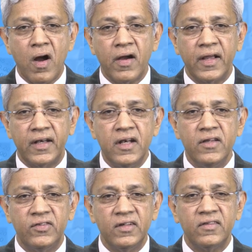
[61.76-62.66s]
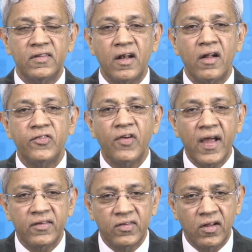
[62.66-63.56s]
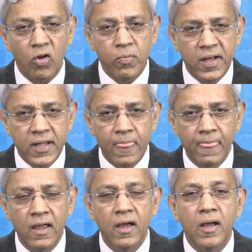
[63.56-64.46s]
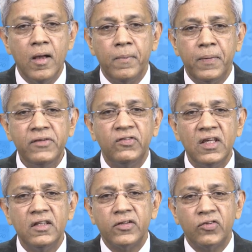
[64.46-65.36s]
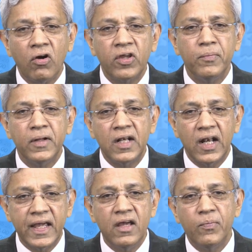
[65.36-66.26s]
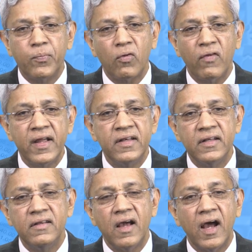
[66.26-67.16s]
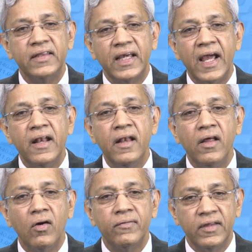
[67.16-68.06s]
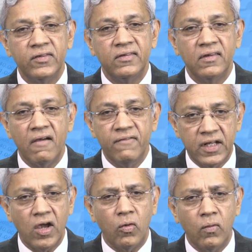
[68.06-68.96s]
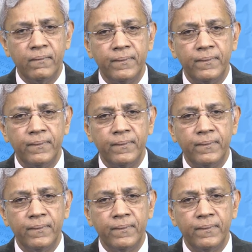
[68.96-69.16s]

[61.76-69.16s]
market indices that are tracked globally, please see the document link provided at the end of this video.